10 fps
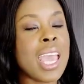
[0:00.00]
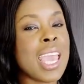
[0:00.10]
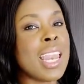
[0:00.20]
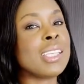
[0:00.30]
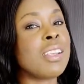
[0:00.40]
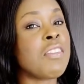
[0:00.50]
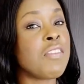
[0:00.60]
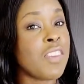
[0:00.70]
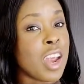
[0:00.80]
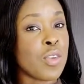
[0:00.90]
It is a
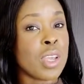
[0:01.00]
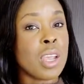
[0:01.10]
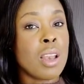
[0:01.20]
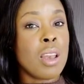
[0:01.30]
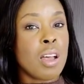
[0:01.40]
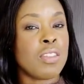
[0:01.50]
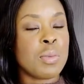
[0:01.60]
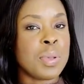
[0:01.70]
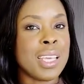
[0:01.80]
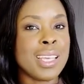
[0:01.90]
very lovely
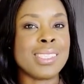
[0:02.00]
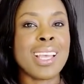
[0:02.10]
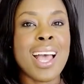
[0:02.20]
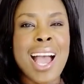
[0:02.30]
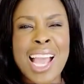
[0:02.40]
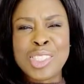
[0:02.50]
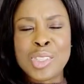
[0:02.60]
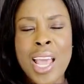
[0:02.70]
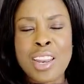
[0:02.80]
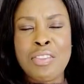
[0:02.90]
piece. I do
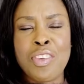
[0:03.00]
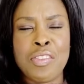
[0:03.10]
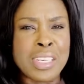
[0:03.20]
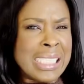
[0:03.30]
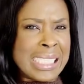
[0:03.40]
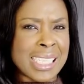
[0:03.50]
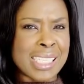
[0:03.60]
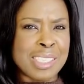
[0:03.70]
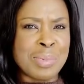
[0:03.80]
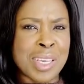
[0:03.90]
like the fluffy
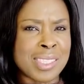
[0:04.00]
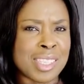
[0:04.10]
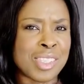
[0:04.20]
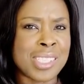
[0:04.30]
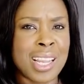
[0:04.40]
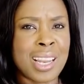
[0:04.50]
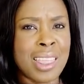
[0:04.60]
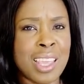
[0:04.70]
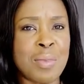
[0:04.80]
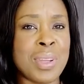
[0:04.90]
details because I just think
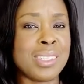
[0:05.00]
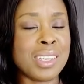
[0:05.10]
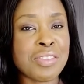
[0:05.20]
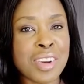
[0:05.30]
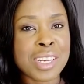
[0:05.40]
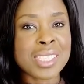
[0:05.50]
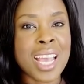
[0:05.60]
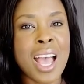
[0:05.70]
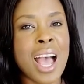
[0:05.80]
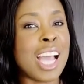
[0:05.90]
that they are a bit different.
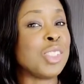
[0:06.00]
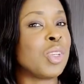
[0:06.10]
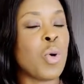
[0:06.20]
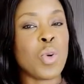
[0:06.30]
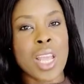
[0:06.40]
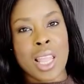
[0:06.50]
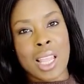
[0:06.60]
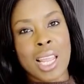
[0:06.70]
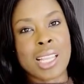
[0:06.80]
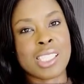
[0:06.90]
I do not own
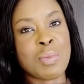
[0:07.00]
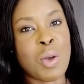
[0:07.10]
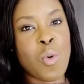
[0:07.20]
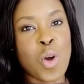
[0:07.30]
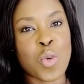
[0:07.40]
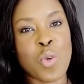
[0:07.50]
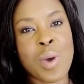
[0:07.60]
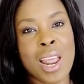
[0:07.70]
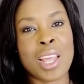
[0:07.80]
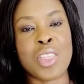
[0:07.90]
anything like this in my wardrobe,
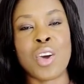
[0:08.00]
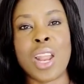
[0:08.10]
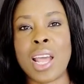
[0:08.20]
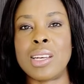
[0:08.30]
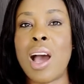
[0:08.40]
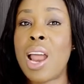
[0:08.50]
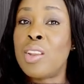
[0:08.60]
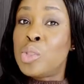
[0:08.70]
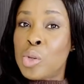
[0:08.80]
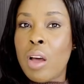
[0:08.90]
and I thought that I
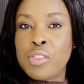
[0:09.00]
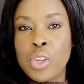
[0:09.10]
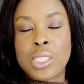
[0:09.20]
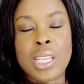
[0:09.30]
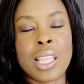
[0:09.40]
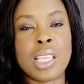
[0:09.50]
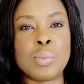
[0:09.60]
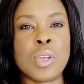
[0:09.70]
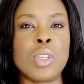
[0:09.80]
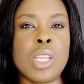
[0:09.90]
do love dresses like this
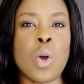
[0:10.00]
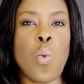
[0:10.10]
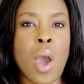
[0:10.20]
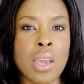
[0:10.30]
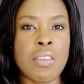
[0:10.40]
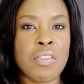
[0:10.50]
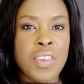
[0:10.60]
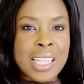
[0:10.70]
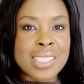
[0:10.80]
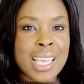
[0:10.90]
because they're quite
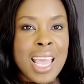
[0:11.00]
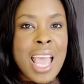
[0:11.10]
fit.